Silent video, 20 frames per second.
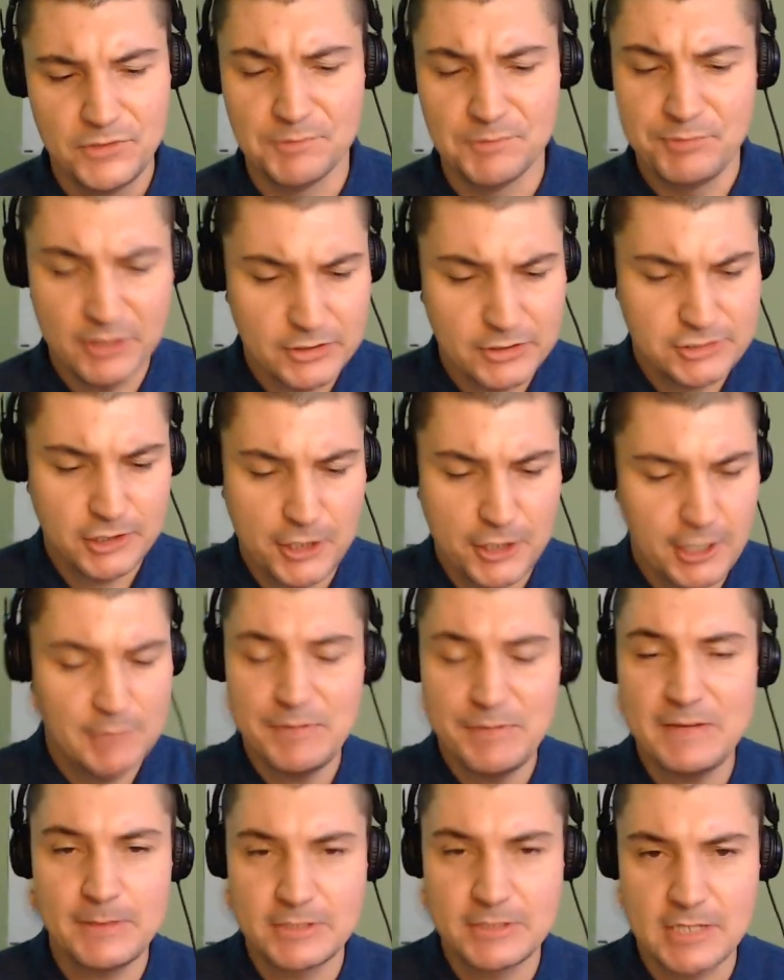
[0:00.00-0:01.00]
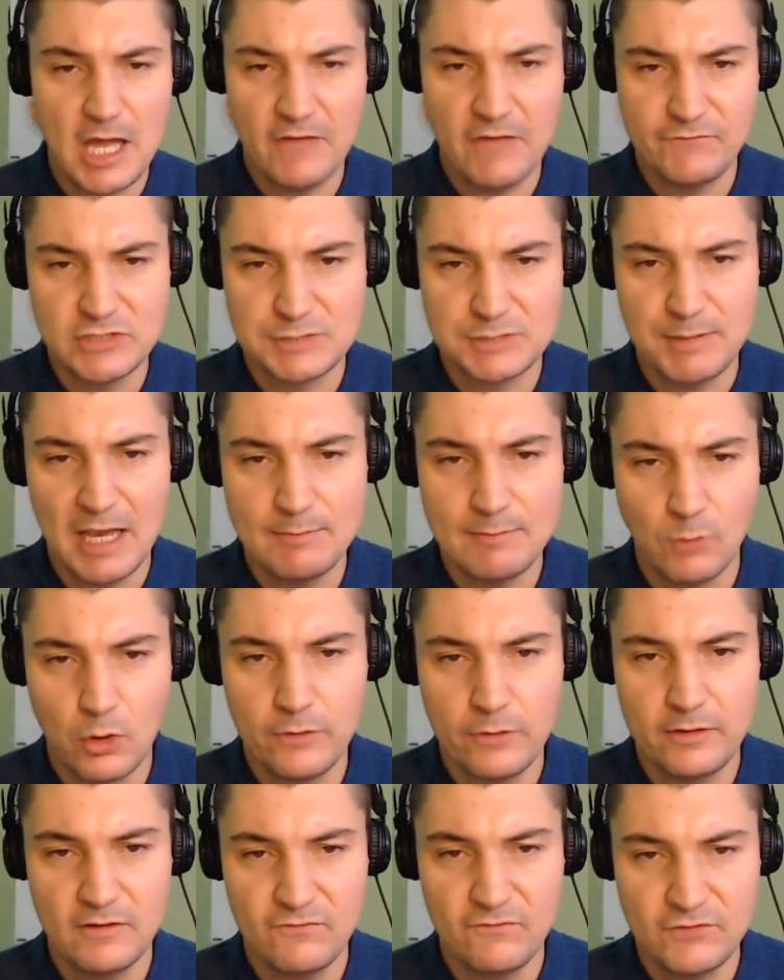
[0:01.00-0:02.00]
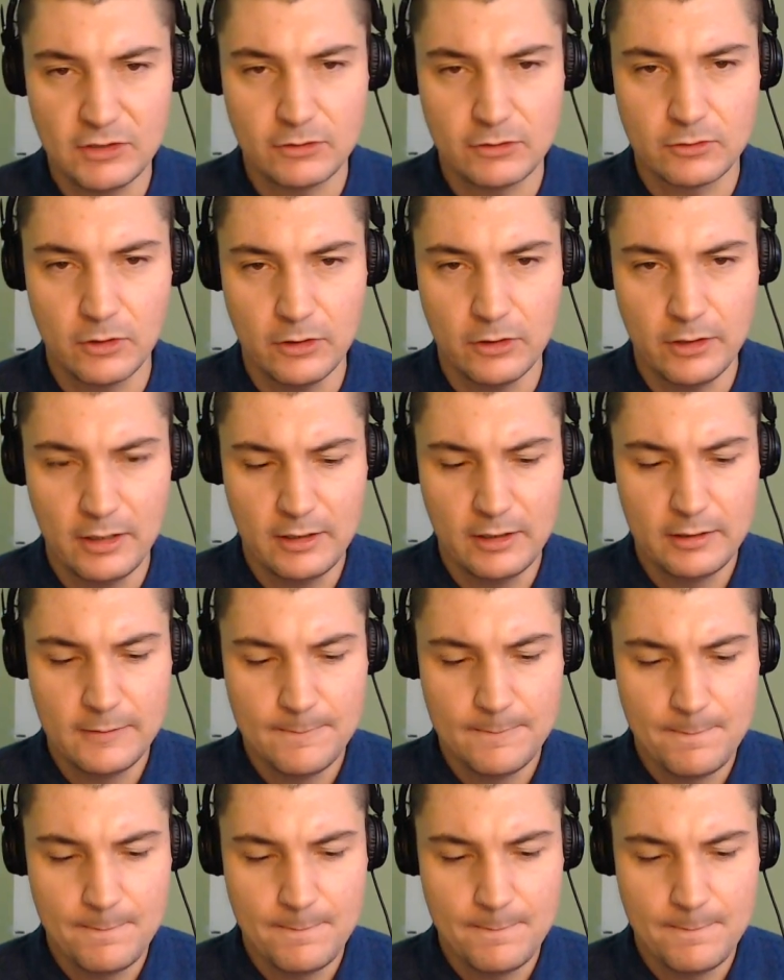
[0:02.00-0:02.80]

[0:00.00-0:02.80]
The Bills are going to beat the Dolphins by more than a field goal.